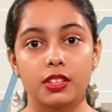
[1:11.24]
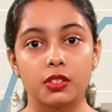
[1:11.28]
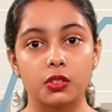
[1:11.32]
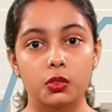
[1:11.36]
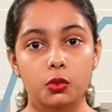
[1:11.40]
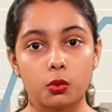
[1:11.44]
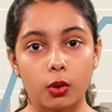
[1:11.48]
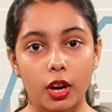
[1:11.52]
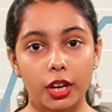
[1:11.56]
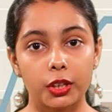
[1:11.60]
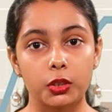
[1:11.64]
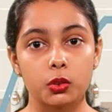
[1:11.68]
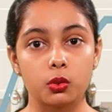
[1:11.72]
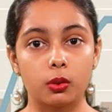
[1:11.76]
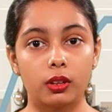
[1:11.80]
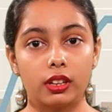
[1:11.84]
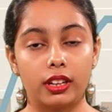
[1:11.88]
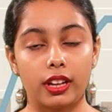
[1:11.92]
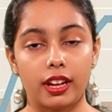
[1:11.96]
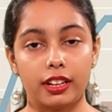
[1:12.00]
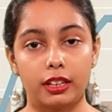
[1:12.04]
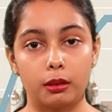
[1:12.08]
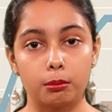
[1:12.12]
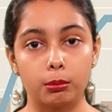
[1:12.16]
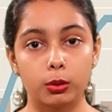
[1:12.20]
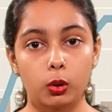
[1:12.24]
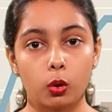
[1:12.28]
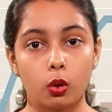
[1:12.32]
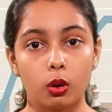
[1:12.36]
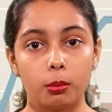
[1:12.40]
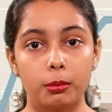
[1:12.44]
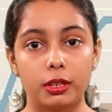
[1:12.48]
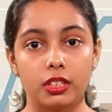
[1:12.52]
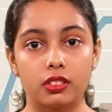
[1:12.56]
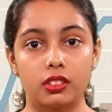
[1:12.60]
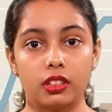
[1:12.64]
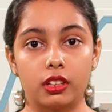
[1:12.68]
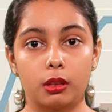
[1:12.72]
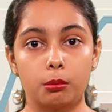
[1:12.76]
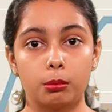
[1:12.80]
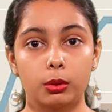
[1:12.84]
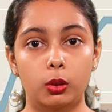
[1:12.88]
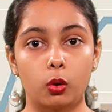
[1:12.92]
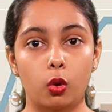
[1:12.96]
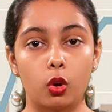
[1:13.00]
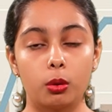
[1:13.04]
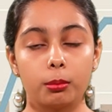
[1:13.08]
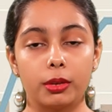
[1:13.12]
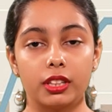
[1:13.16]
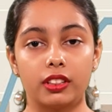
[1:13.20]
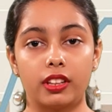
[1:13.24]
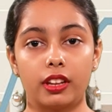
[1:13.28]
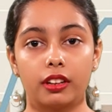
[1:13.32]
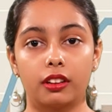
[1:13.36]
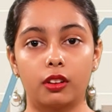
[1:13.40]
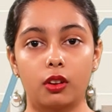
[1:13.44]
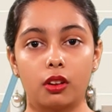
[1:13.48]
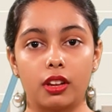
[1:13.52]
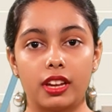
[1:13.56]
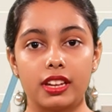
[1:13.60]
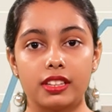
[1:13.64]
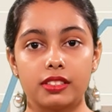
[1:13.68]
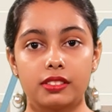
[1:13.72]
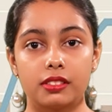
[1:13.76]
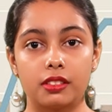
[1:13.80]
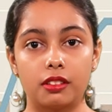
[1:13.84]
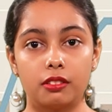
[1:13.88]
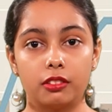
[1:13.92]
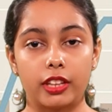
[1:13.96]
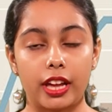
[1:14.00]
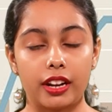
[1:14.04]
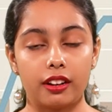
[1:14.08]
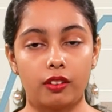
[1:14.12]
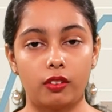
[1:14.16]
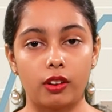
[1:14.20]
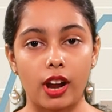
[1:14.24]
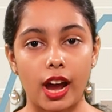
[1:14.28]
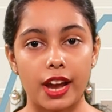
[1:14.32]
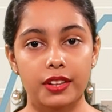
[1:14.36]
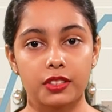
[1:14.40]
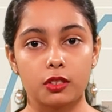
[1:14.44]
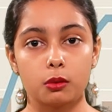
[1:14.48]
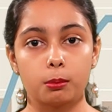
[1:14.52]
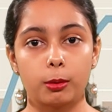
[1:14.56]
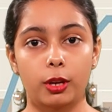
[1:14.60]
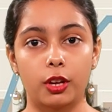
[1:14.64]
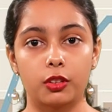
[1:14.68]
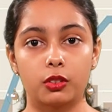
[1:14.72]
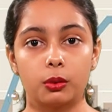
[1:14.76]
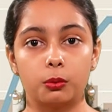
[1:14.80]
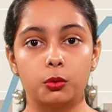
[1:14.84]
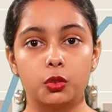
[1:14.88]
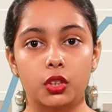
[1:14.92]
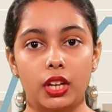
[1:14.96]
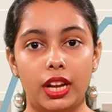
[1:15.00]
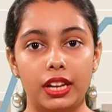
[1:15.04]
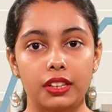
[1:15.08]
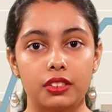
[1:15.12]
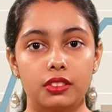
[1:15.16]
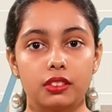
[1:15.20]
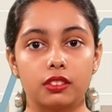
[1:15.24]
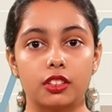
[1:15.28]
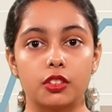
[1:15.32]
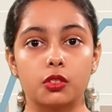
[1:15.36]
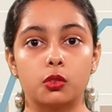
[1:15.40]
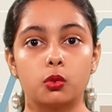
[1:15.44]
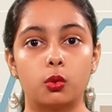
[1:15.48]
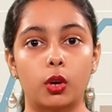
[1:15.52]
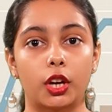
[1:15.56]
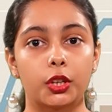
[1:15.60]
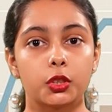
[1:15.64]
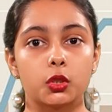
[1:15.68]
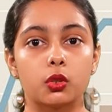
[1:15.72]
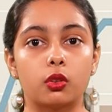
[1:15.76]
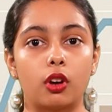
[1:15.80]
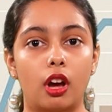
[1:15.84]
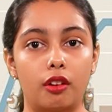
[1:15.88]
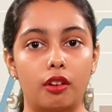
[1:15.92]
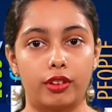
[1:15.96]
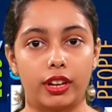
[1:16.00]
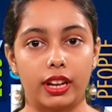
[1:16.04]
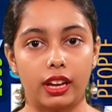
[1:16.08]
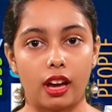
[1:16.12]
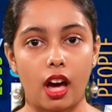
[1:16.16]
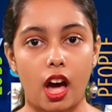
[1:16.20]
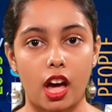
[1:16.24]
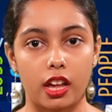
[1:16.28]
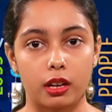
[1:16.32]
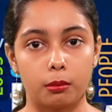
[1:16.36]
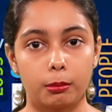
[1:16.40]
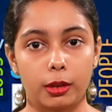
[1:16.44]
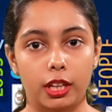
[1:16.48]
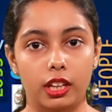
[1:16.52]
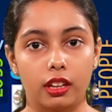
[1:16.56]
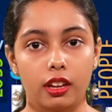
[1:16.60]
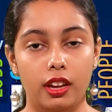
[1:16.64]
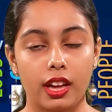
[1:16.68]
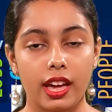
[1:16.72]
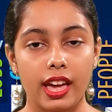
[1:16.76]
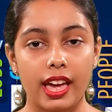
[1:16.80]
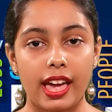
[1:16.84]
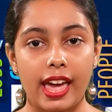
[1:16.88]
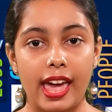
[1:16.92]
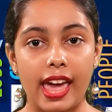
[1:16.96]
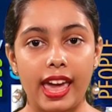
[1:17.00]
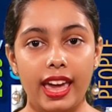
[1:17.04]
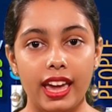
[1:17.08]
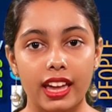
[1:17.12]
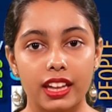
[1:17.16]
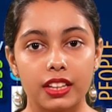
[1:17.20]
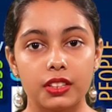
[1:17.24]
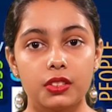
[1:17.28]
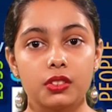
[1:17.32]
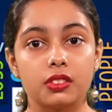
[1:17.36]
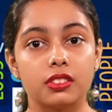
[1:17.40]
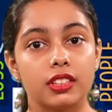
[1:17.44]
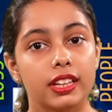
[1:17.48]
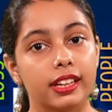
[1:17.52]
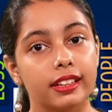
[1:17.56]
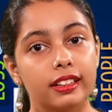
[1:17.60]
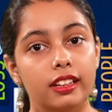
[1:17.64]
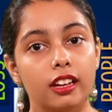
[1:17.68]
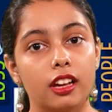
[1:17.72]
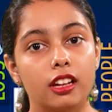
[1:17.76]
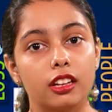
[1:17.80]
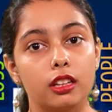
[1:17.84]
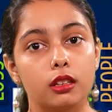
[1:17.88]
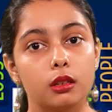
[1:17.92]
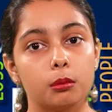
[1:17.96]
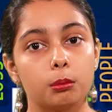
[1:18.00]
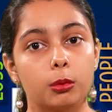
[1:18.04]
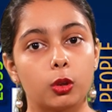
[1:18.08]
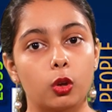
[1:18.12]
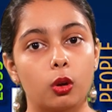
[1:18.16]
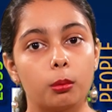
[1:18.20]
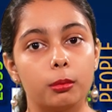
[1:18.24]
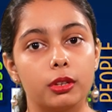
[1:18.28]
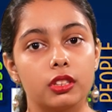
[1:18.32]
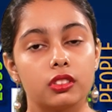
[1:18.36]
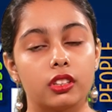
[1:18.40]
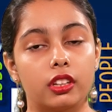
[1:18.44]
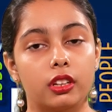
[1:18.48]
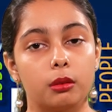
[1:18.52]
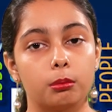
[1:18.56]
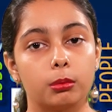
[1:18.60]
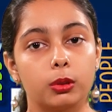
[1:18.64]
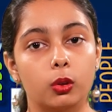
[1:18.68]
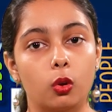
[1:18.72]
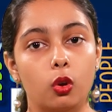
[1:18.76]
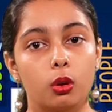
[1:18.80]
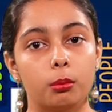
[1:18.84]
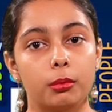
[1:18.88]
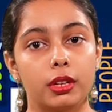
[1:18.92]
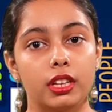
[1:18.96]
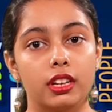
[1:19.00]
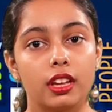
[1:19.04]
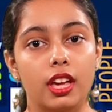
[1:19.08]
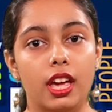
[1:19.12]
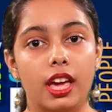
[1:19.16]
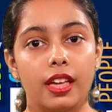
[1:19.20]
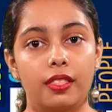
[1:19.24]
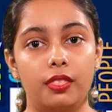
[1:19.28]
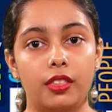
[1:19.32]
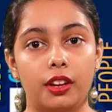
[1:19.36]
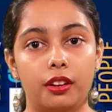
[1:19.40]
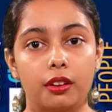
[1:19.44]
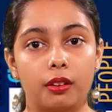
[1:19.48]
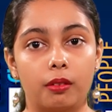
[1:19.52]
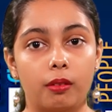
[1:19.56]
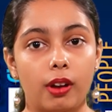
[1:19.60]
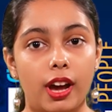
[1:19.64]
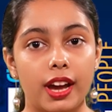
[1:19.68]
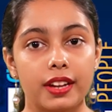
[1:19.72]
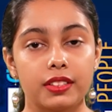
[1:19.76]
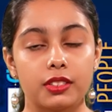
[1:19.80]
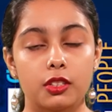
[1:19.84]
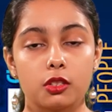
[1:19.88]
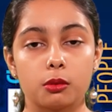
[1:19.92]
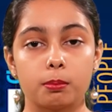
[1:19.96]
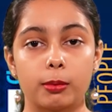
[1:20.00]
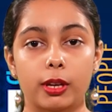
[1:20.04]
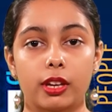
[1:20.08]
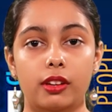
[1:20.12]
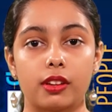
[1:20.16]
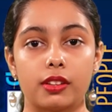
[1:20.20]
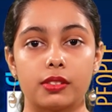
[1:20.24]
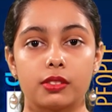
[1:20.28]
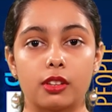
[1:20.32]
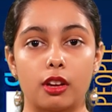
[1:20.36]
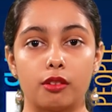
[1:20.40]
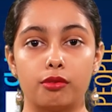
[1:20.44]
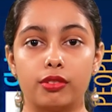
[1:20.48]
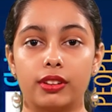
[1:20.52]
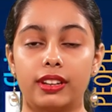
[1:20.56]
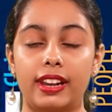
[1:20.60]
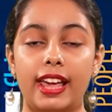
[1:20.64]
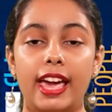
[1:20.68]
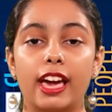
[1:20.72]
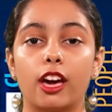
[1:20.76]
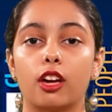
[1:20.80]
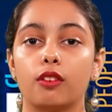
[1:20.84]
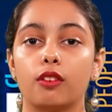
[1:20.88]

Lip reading: structural unemployment is unemployment that arises because of changes in the structure an economy, and cyclical unemployment is unemployment that arises because of a lack